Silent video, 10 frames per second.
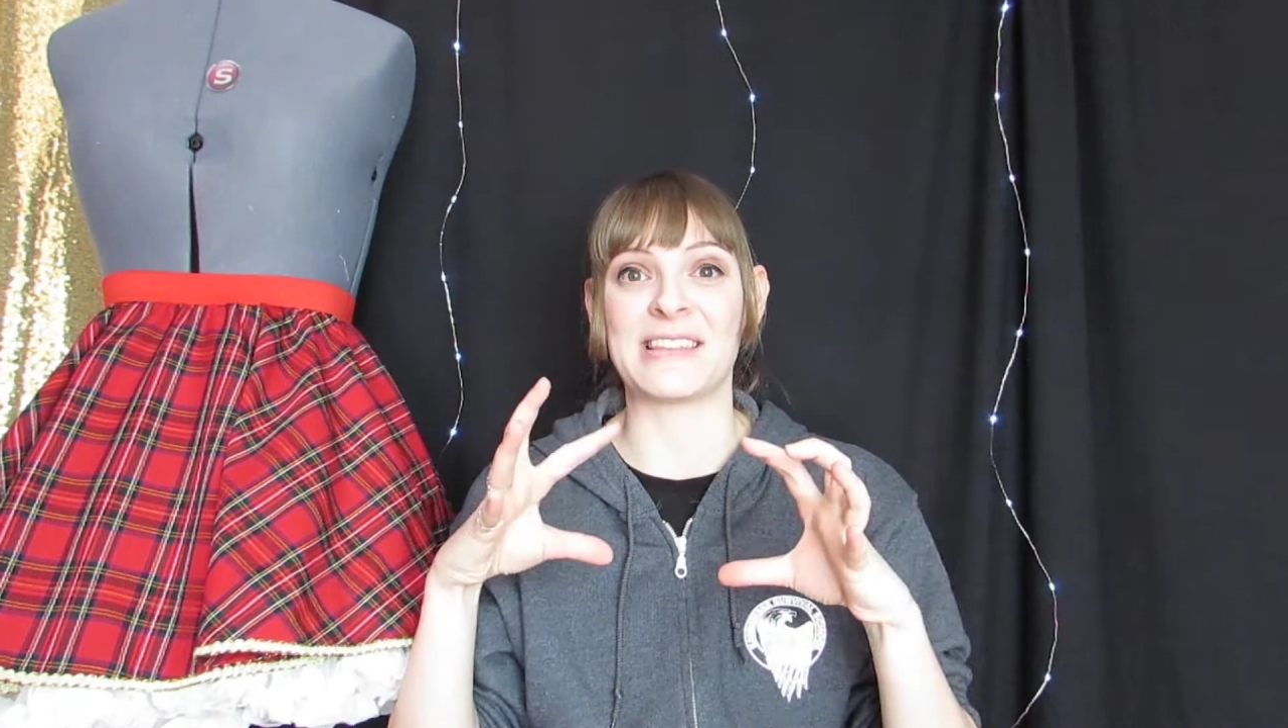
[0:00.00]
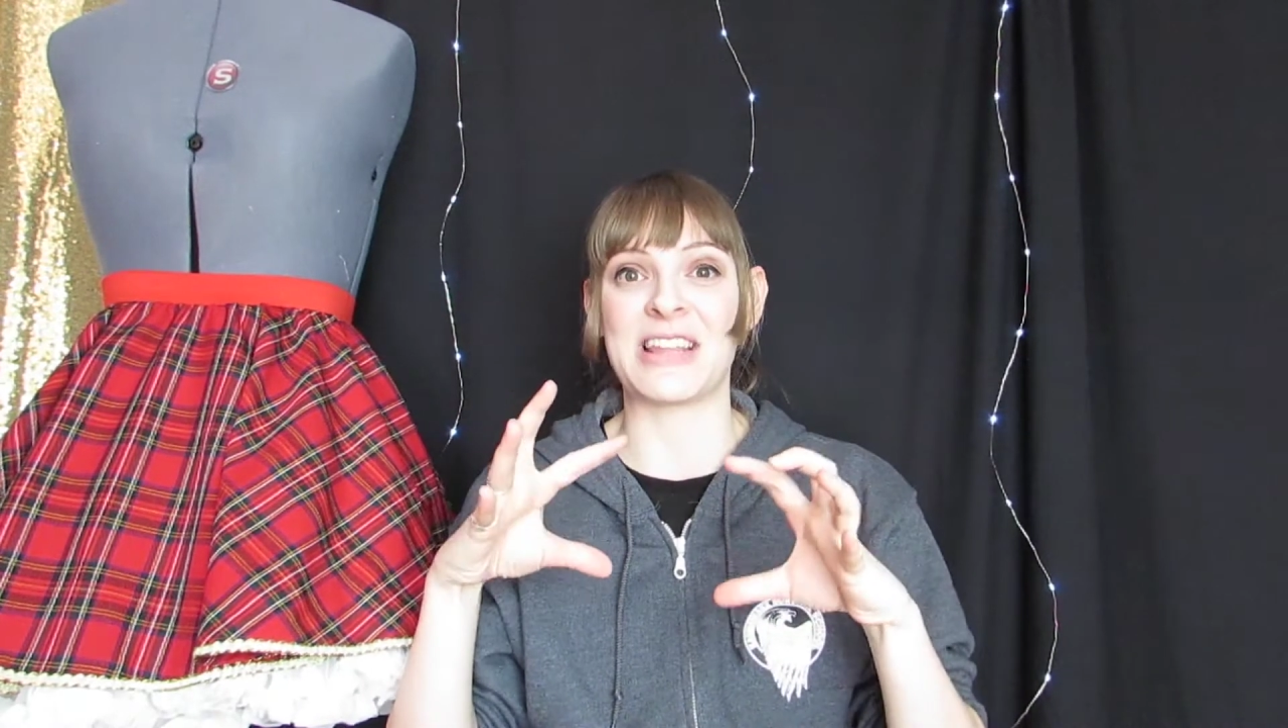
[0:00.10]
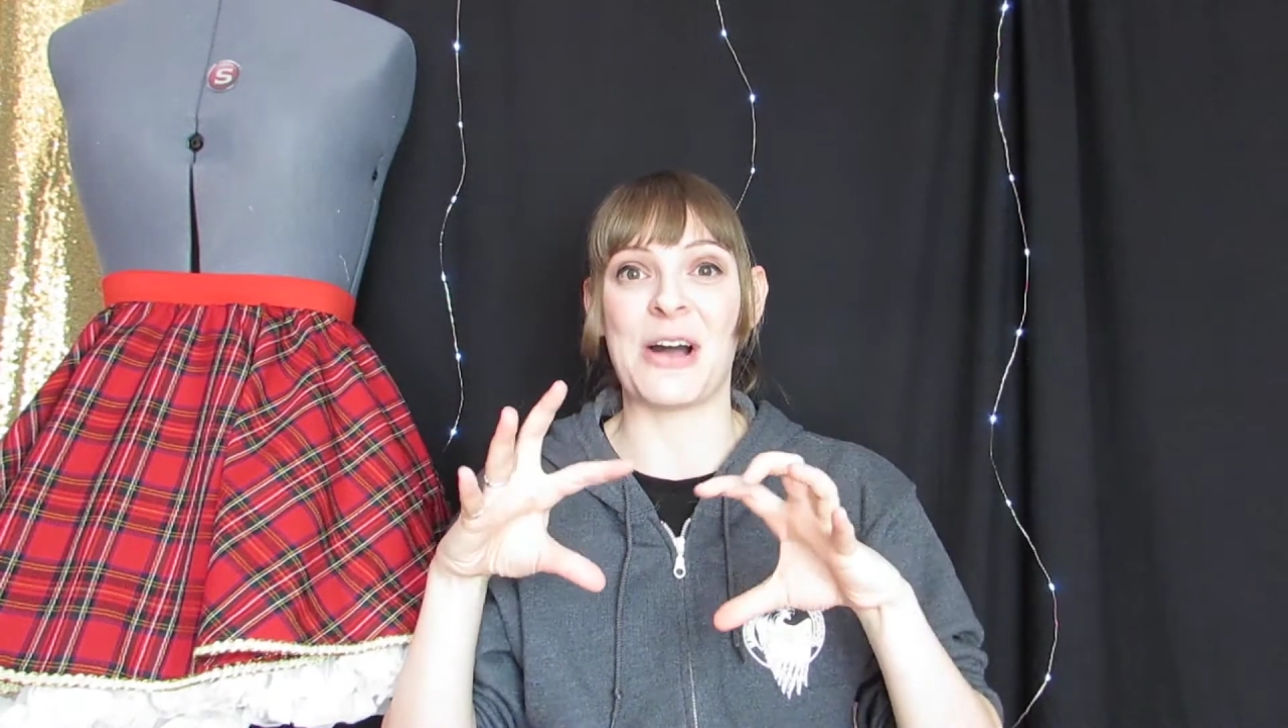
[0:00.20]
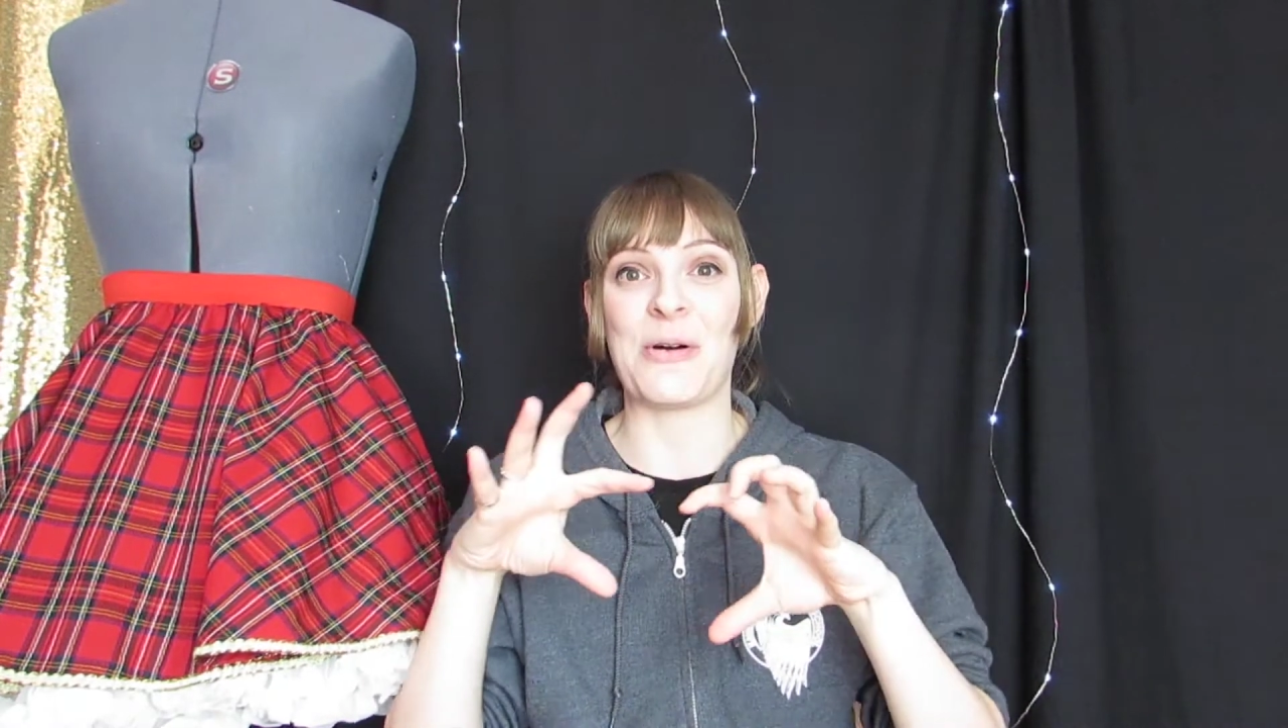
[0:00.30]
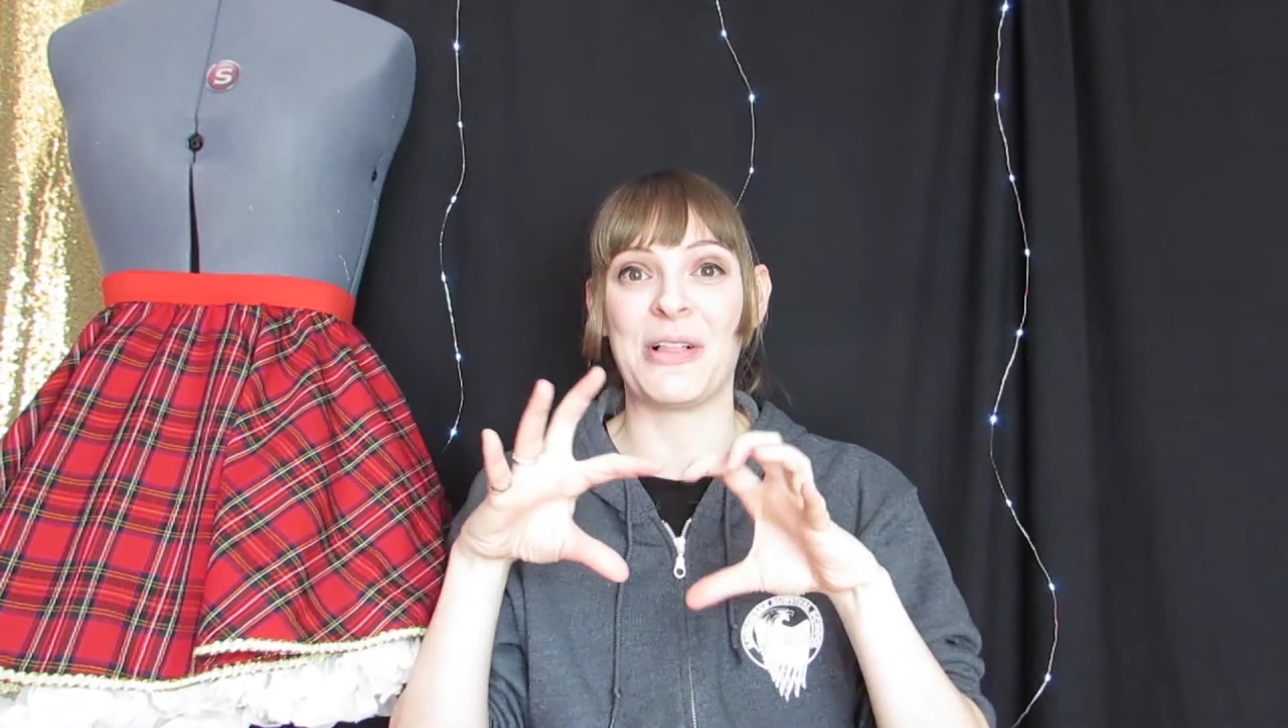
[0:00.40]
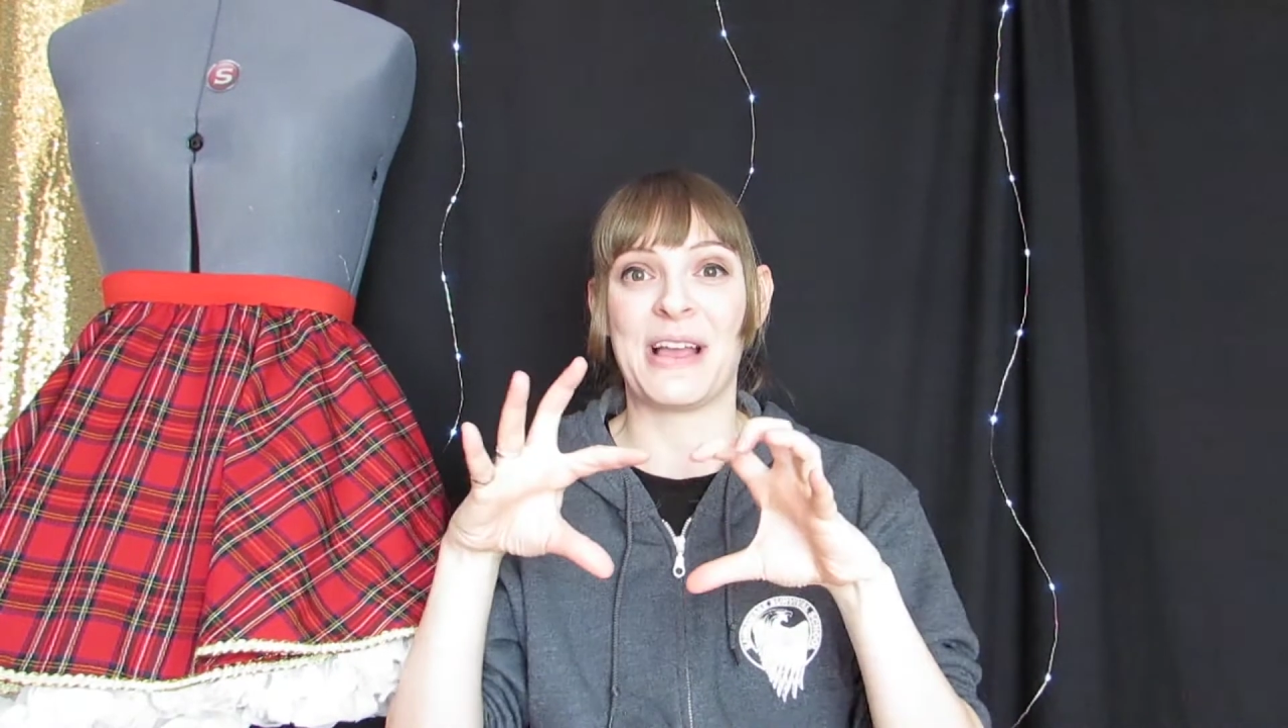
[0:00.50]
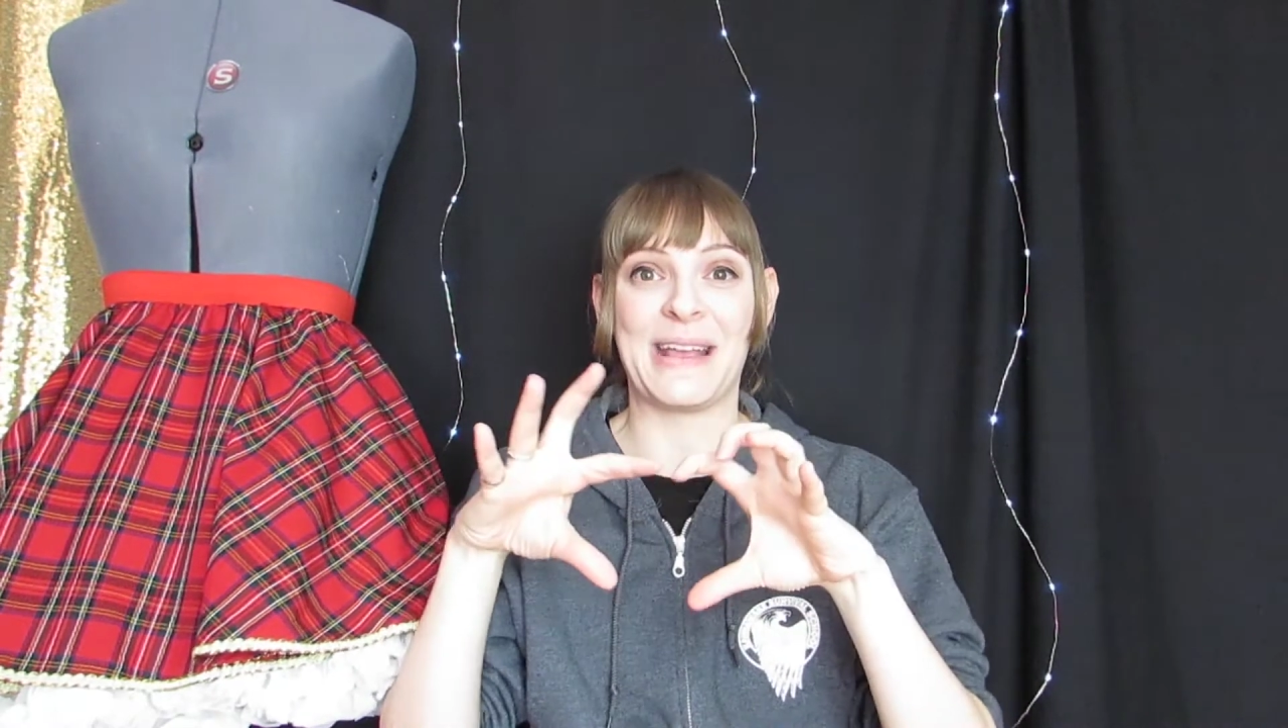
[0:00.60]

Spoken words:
towel